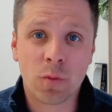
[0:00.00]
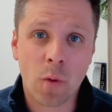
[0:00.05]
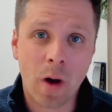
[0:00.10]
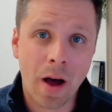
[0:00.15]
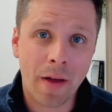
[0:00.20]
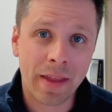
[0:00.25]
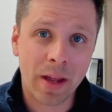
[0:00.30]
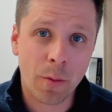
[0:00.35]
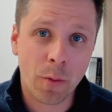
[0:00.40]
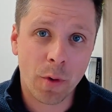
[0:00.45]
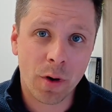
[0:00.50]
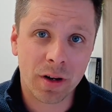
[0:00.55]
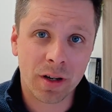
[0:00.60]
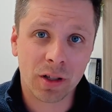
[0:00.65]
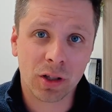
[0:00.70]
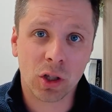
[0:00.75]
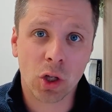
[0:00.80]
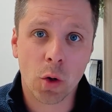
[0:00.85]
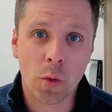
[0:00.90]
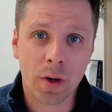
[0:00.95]
while they were in
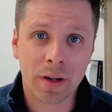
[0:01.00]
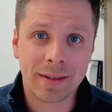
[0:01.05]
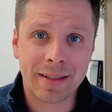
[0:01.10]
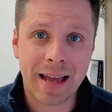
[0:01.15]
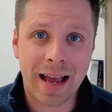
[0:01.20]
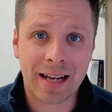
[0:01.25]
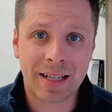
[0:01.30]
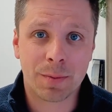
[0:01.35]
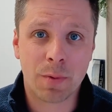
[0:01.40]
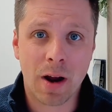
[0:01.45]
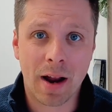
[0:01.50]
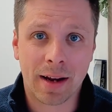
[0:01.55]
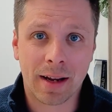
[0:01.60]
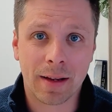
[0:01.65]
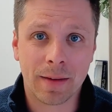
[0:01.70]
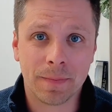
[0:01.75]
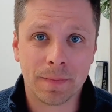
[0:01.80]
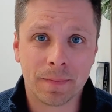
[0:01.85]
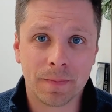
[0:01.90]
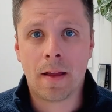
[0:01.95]
a lower tax
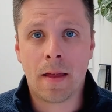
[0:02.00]
bracket.